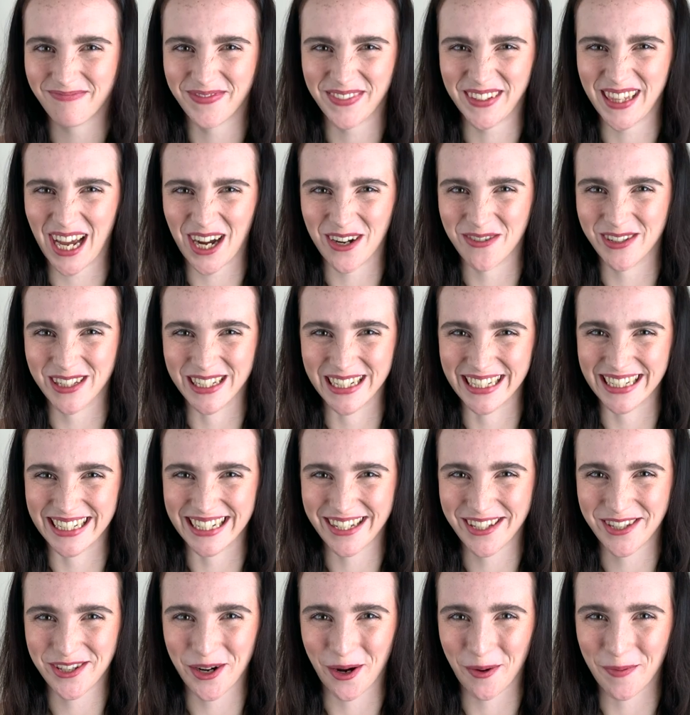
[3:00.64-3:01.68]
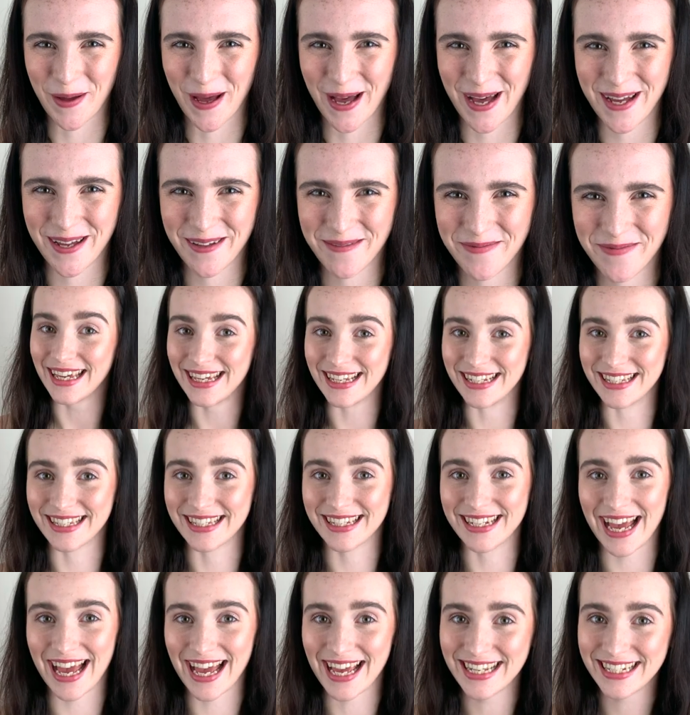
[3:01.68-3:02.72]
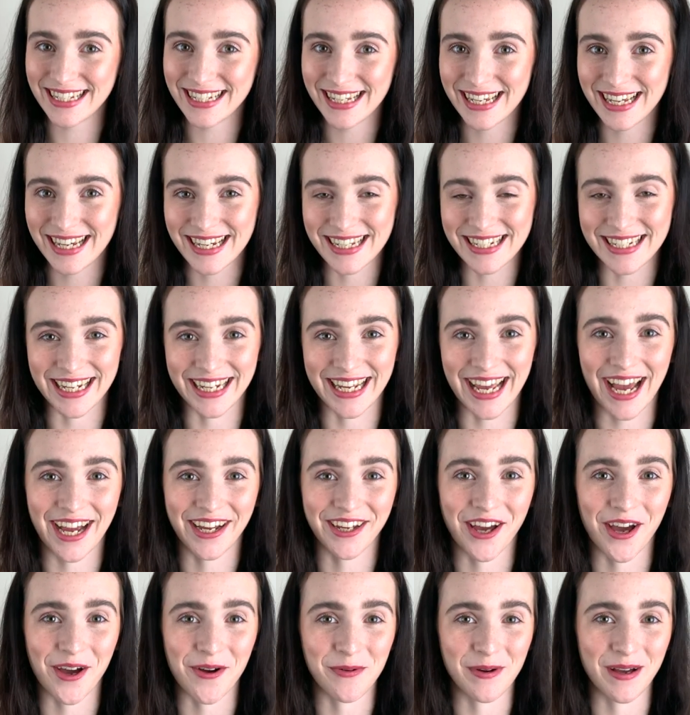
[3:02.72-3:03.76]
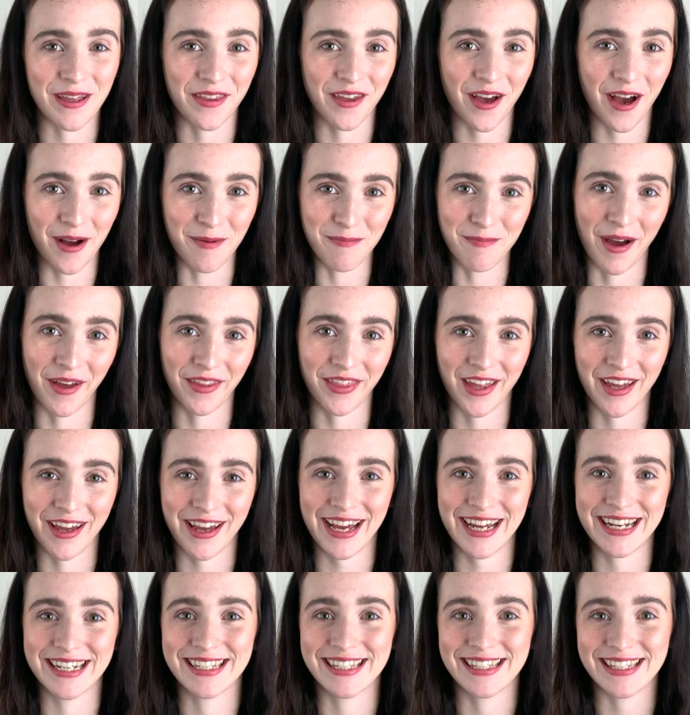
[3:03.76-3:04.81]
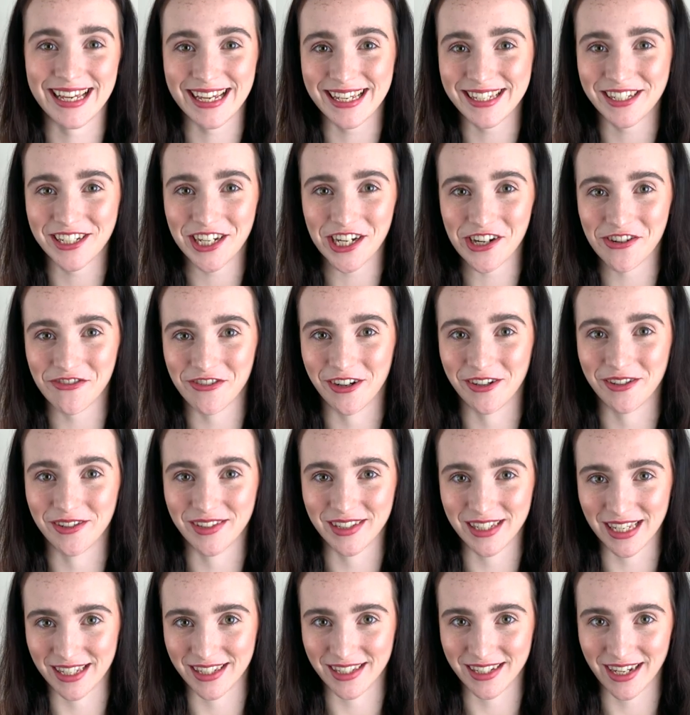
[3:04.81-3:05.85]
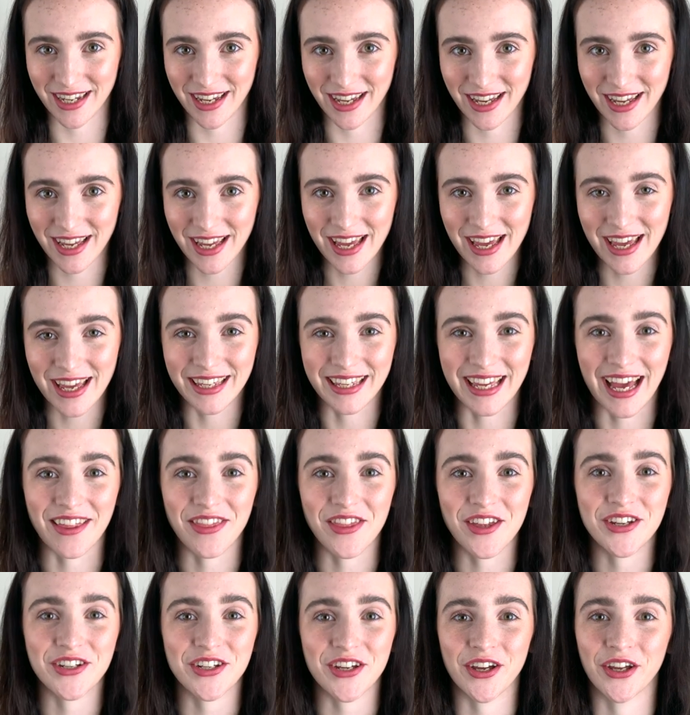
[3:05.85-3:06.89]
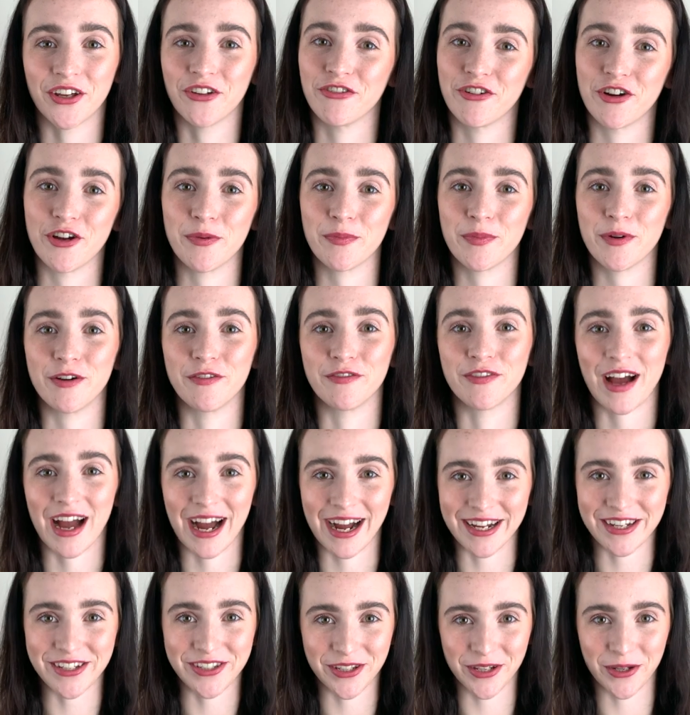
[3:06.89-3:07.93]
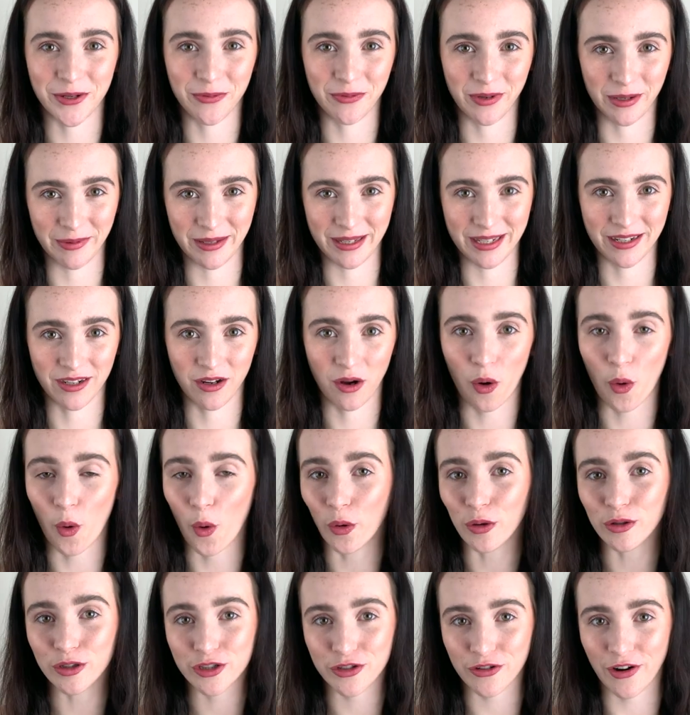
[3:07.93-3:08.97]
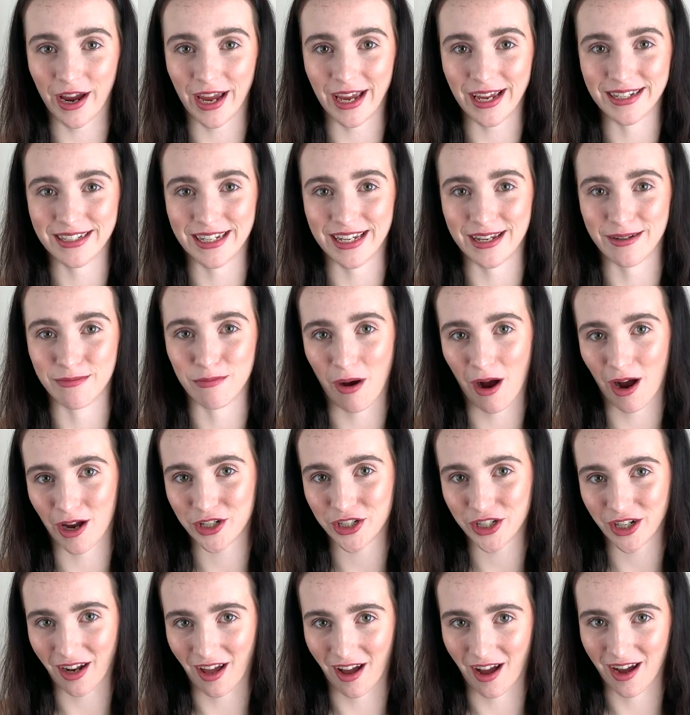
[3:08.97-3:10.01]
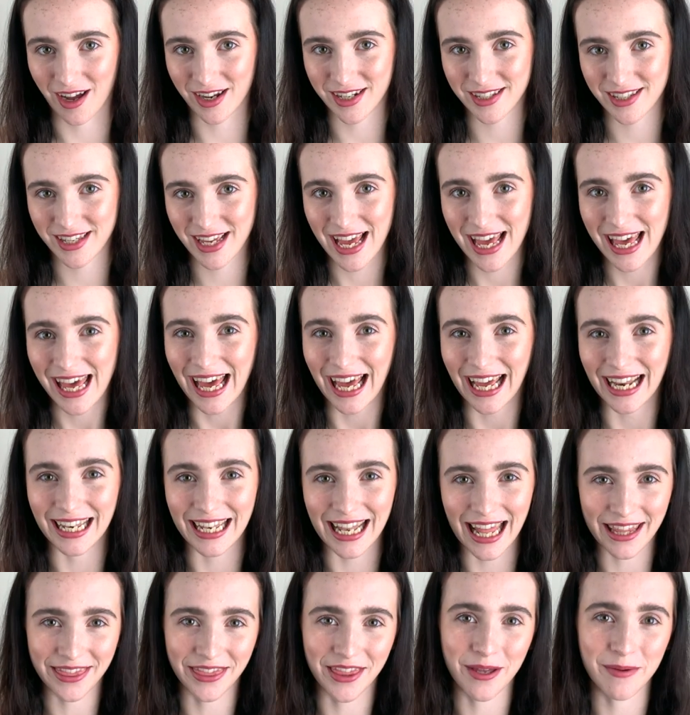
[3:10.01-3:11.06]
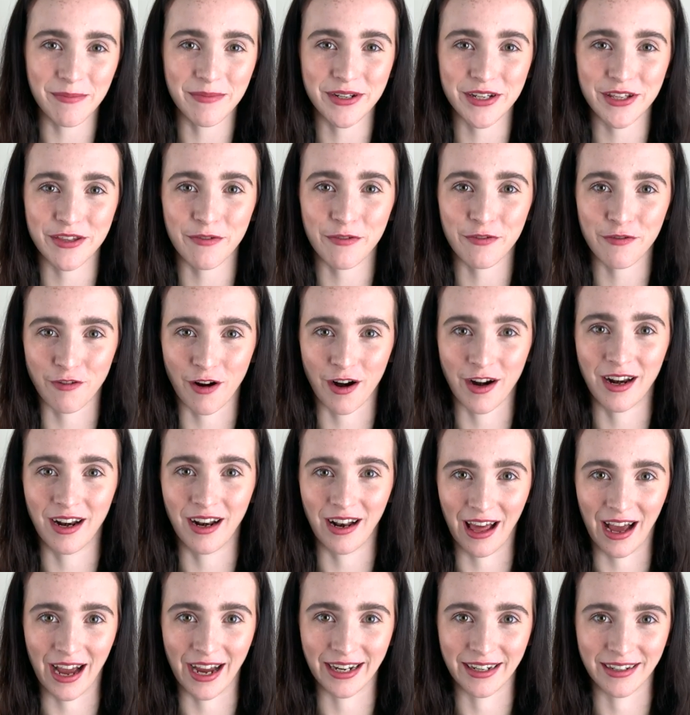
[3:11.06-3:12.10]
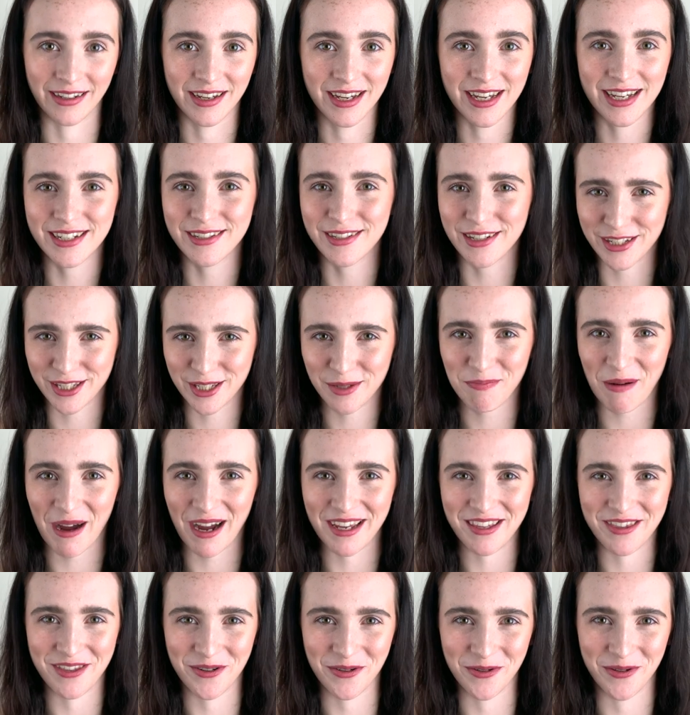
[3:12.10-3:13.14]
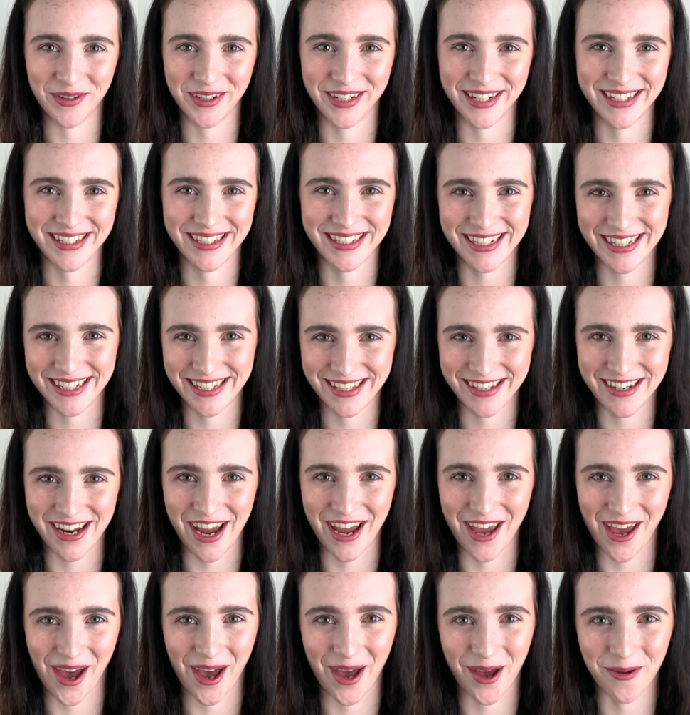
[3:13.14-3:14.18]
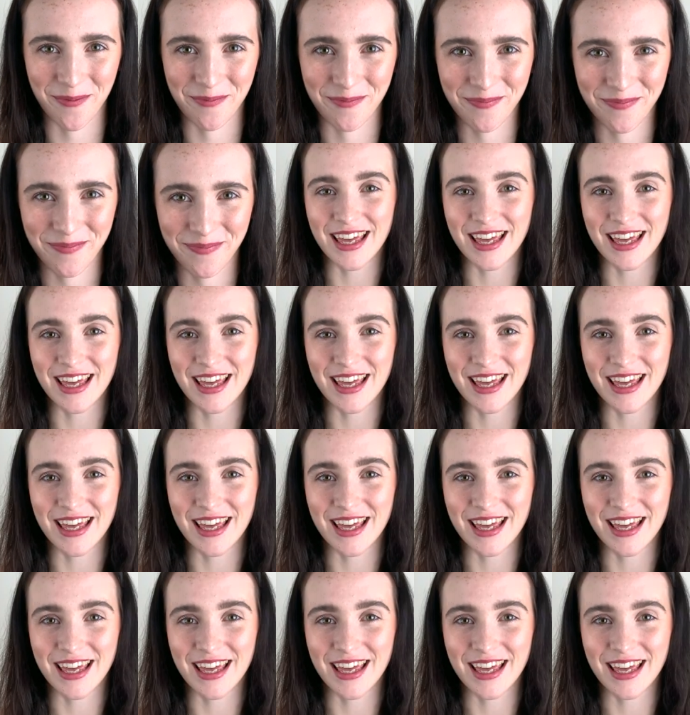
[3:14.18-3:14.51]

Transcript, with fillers: but that wasn't going to stop her. Instead, Takeko with her mother and 16-year-old sister gathered a group of Aizu women, all trained in martial arts, and led them to the front line, despite the orders to stay home.